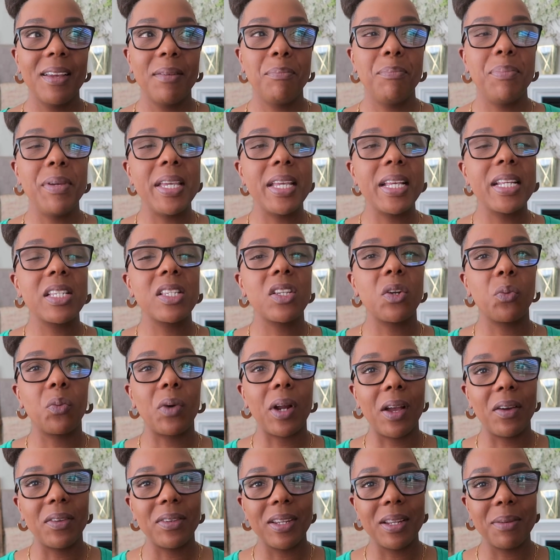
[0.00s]
being
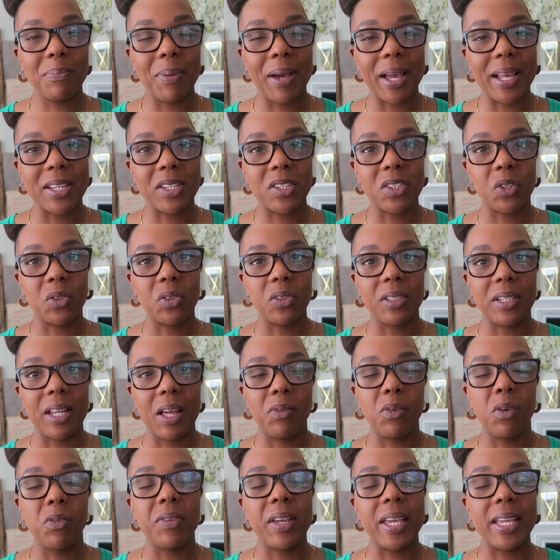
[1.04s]
surrounded by a certain
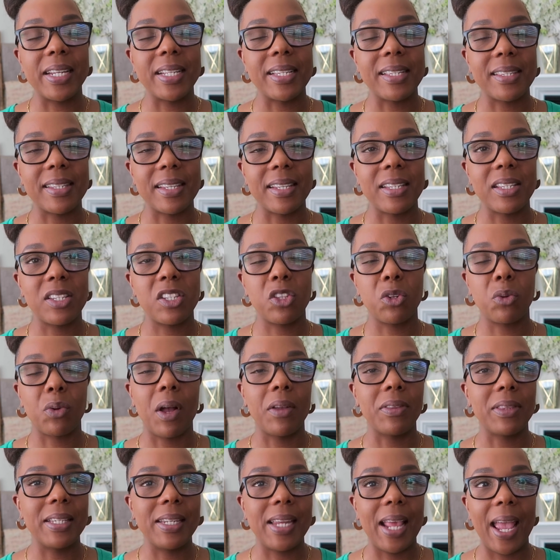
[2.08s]
level of innocence
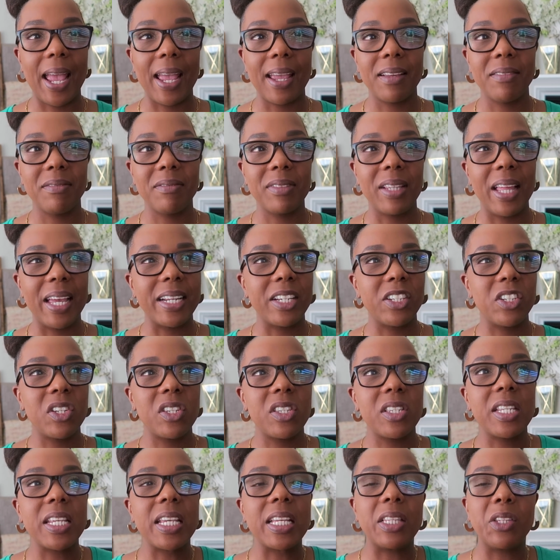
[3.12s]
throughout the day. Like
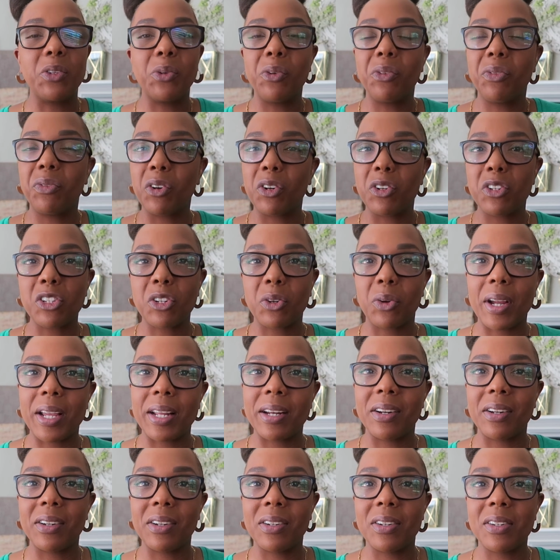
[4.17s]
just seeing little first
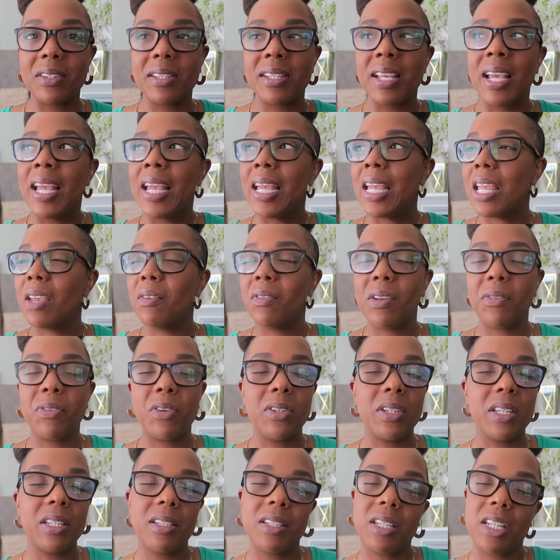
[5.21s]
graders, even if
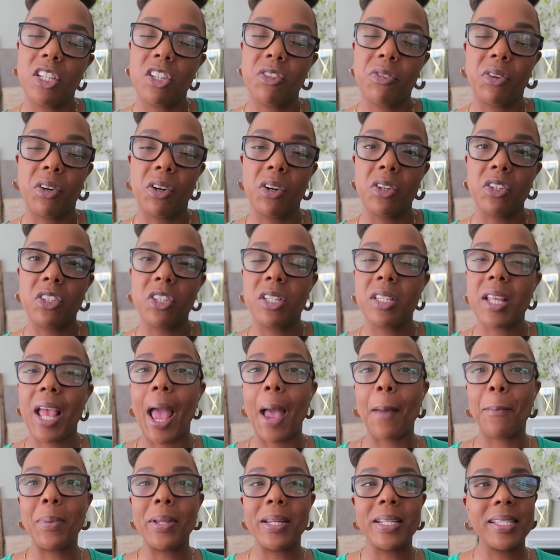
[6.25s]
you didn't teach first, just
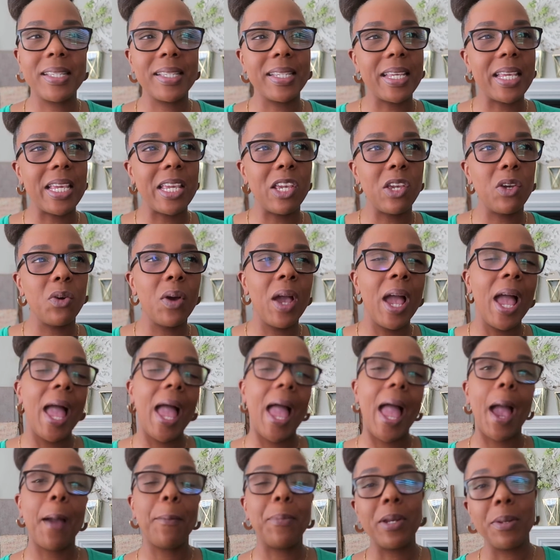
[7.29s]
happy to see you,
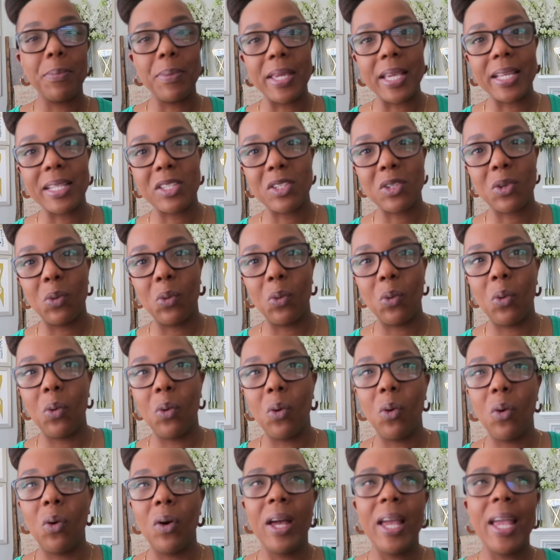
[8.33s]
happy to be at
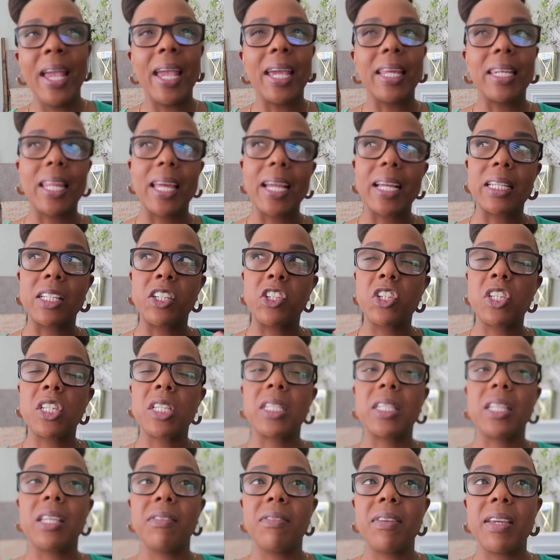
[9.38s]
school, and like
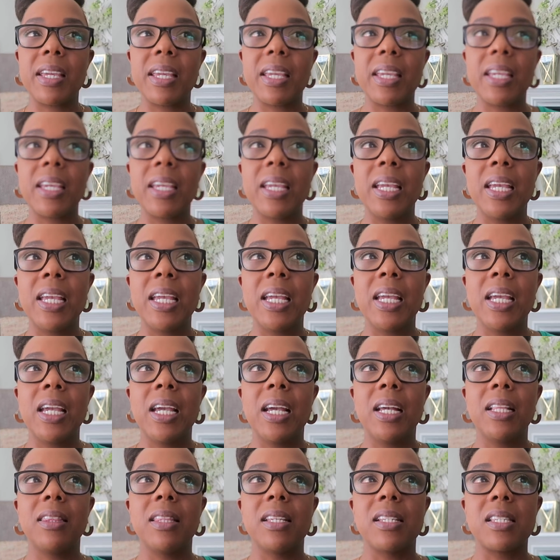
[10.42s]
just living
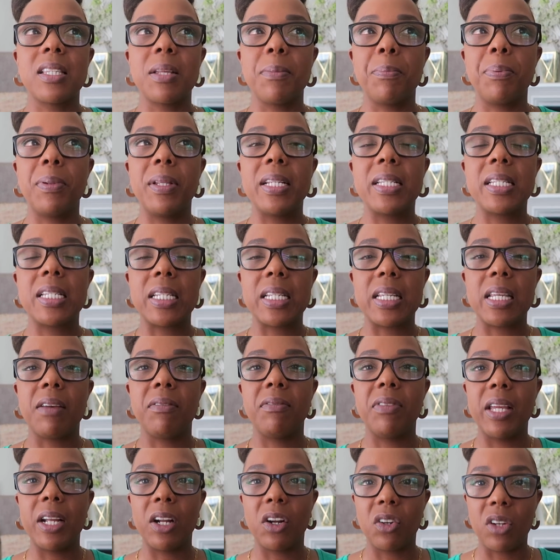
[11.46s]
the simplicity
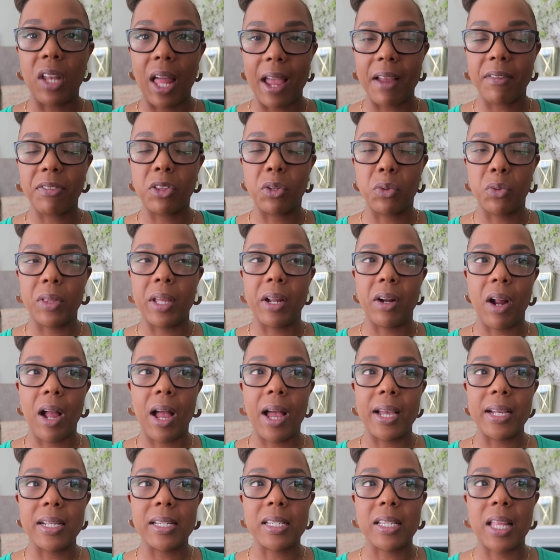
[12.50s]
of their life through their
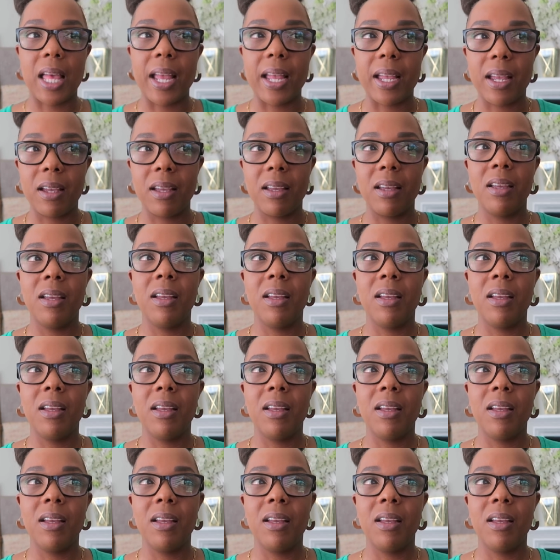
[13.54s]
eyes. Like